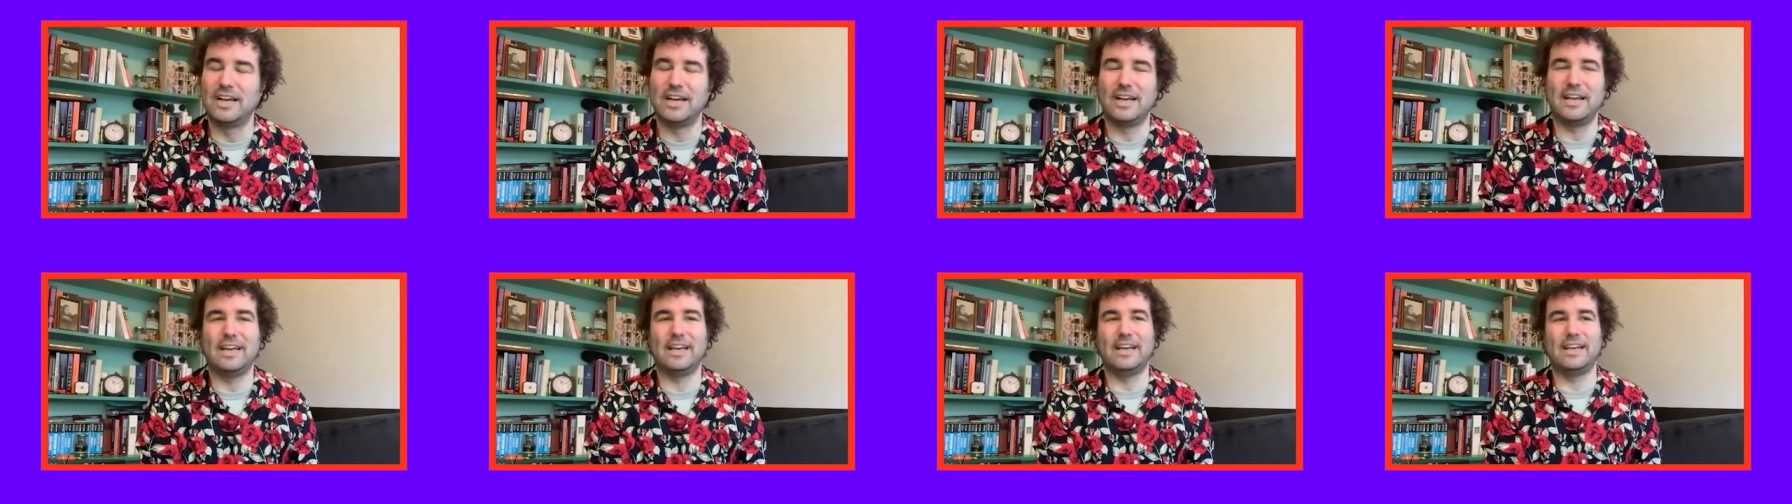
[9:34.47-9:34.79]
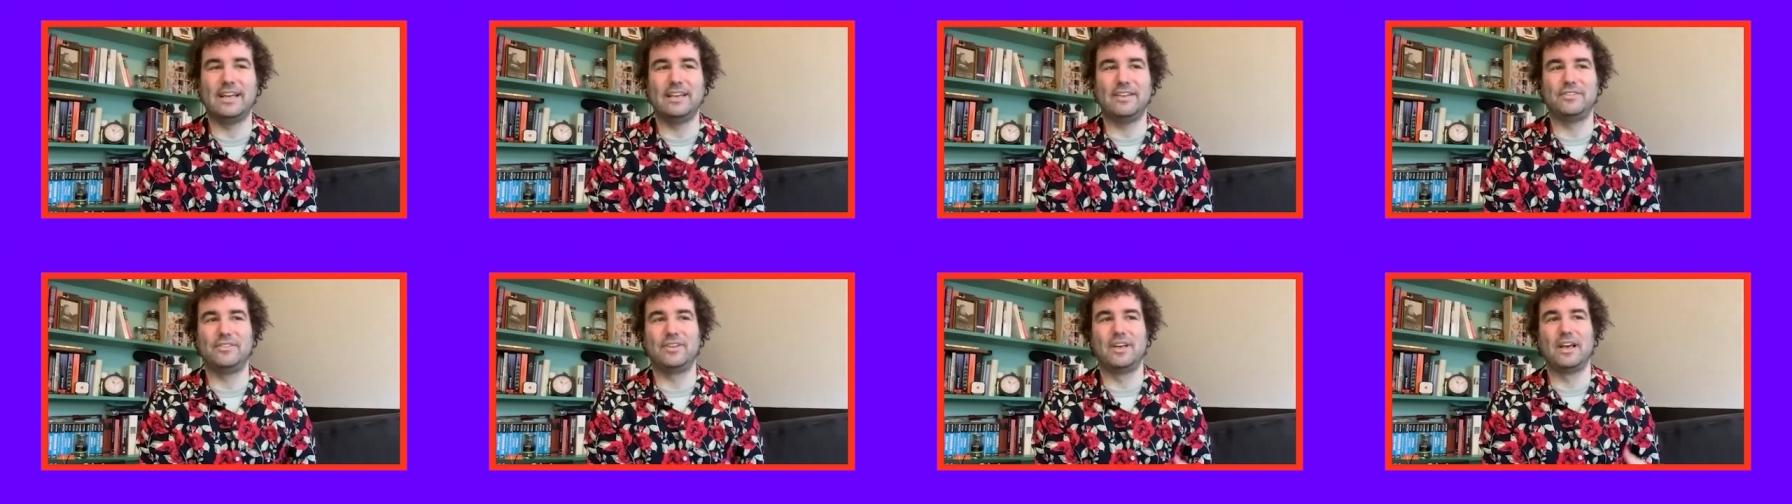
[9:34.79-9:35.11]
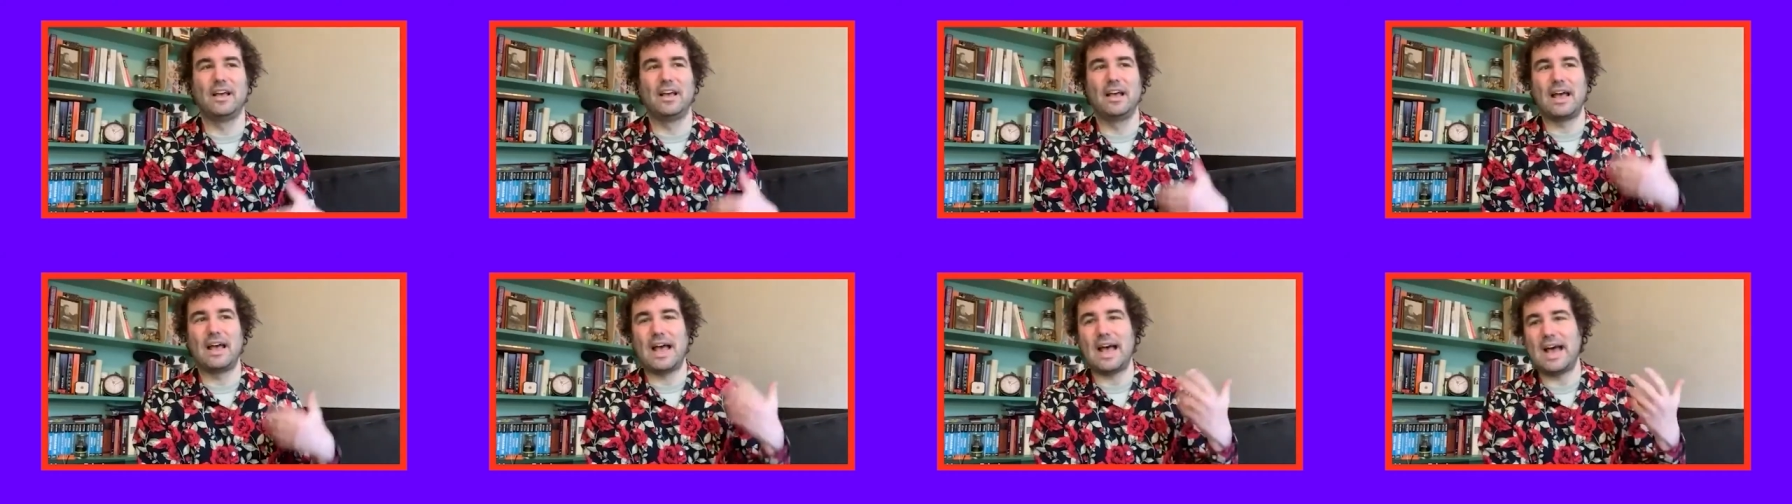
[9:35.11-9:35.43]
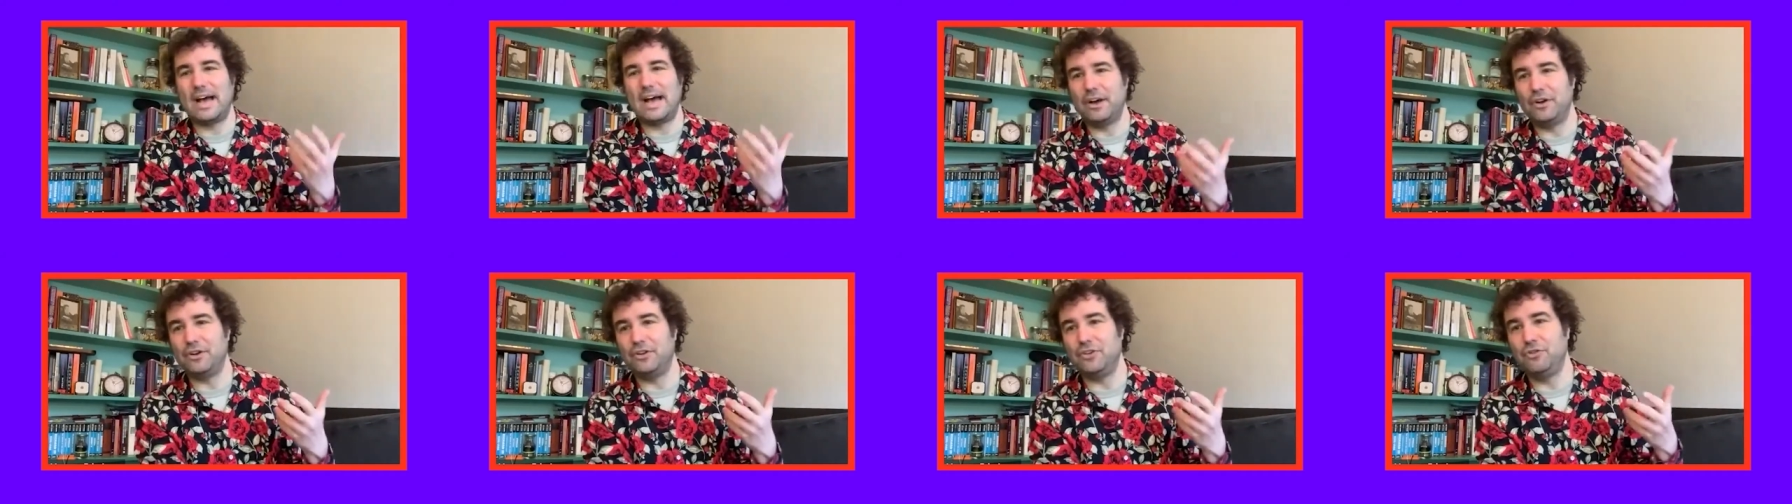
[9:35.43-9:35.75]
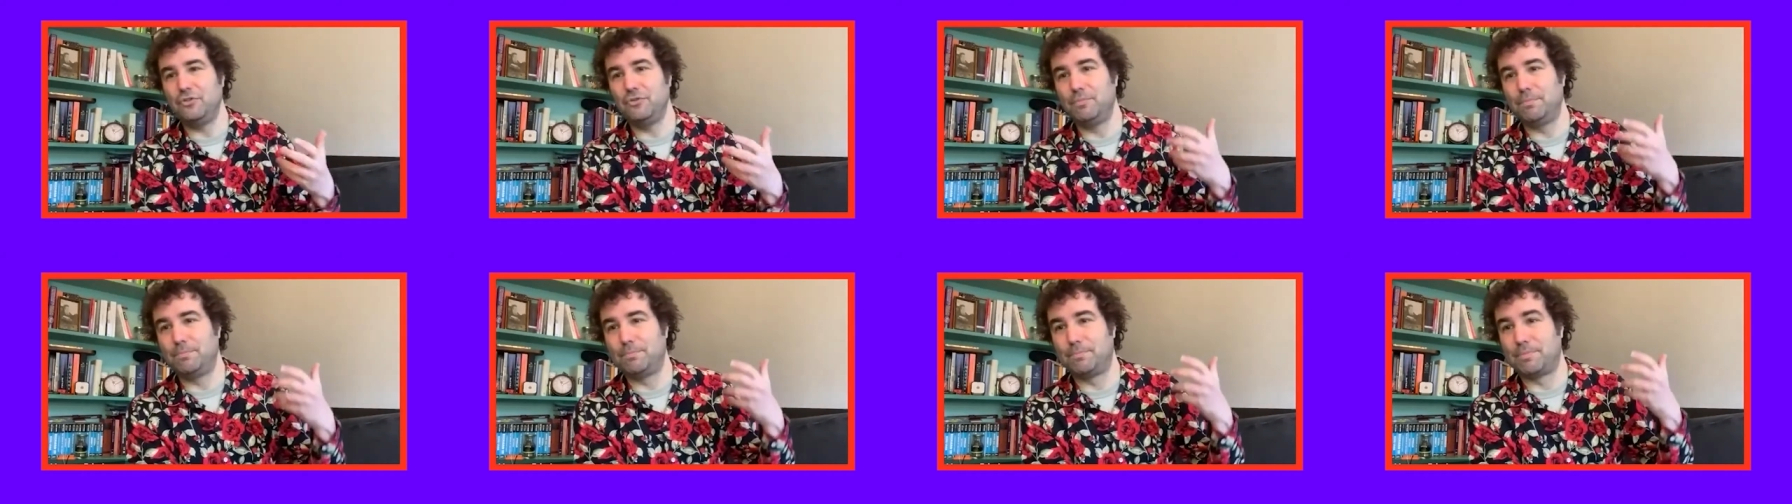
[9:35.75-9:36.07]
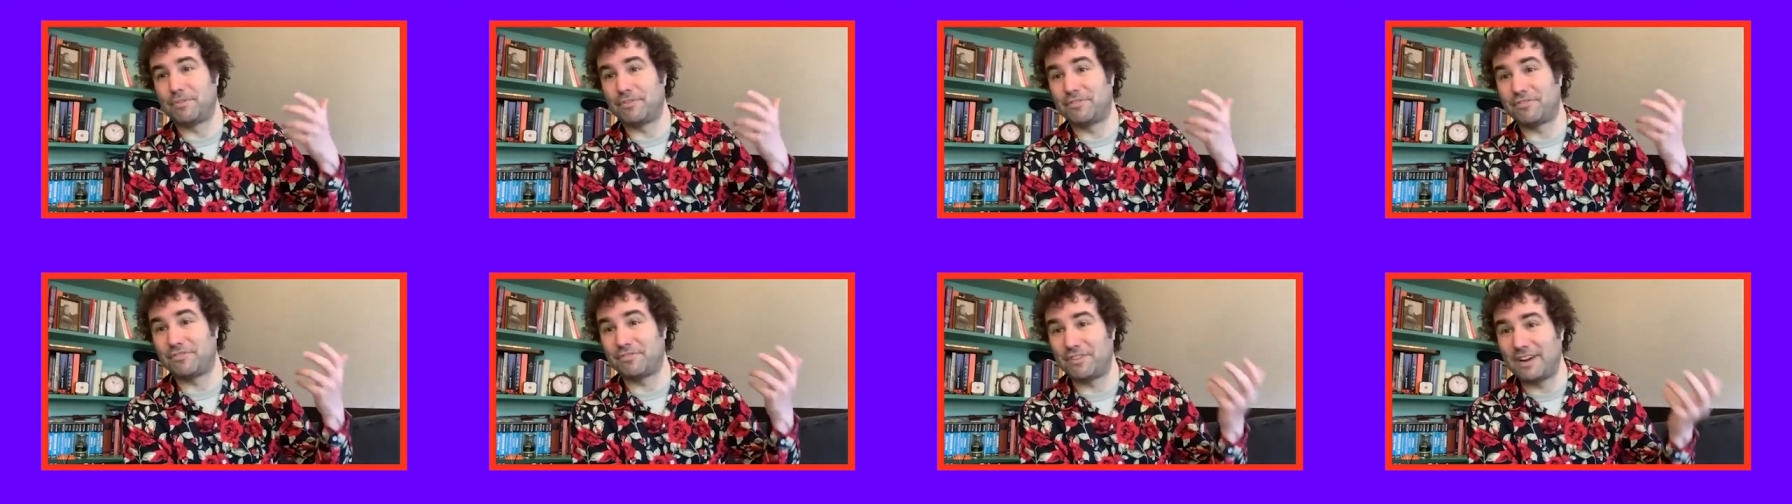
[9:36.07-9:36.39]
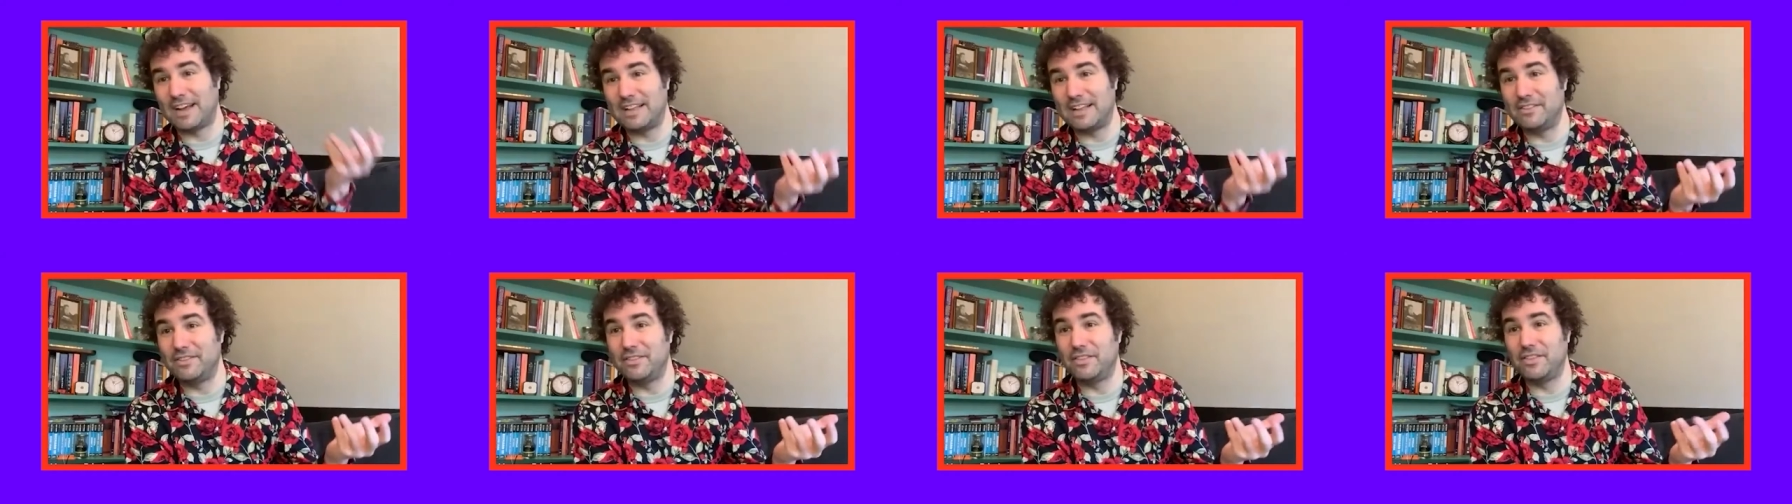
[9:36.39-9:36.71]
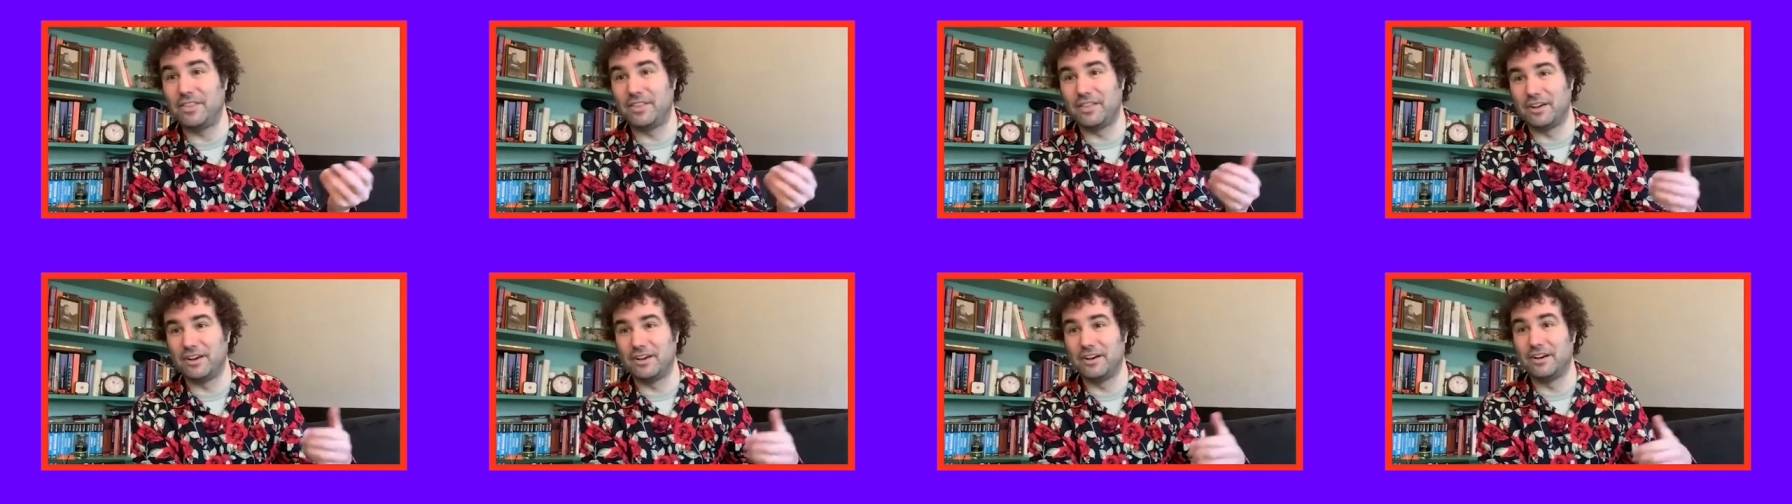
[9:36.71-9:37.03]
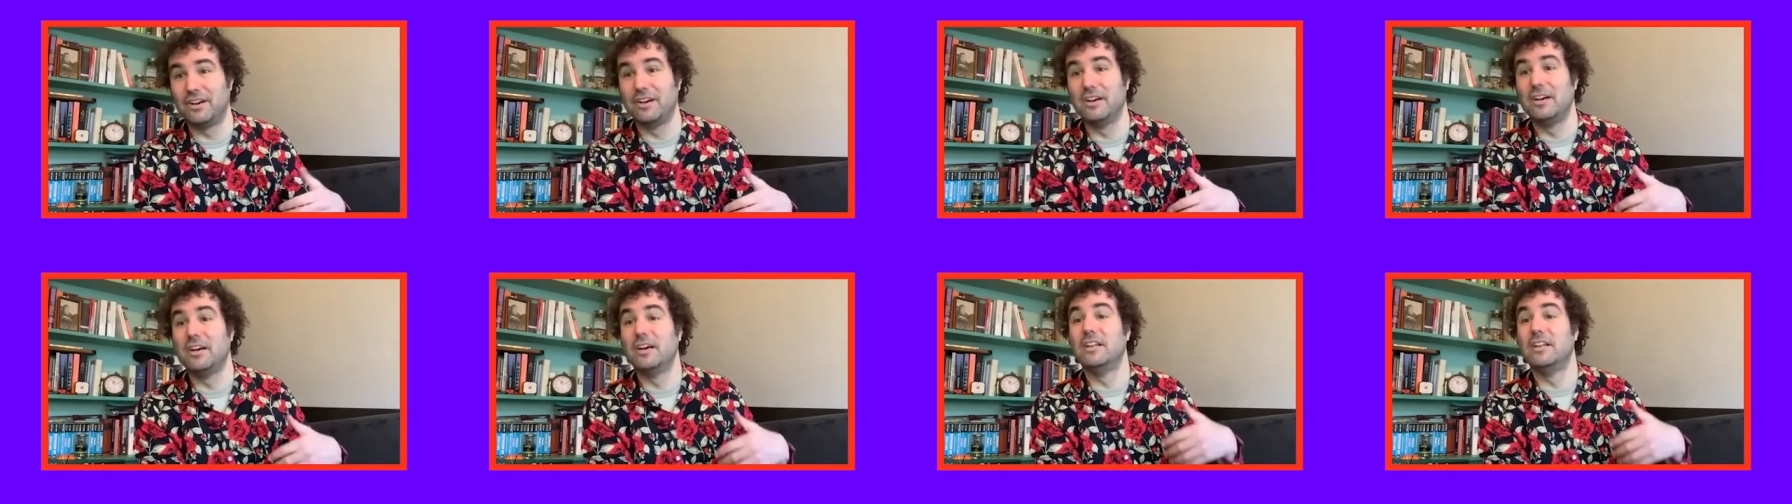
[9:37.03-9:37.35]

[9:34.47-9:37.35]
is how do you befriend the